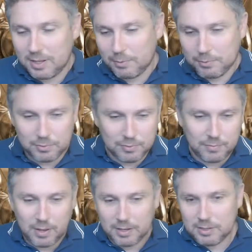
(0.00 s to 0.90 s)
and they're all sort
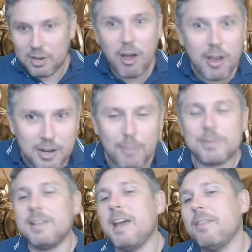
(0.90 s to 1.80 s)
of like tied
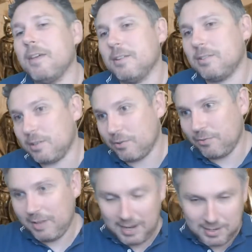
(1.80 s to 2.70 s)
up together to
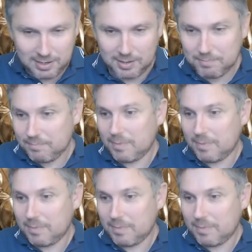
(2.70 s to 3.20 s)
create a, a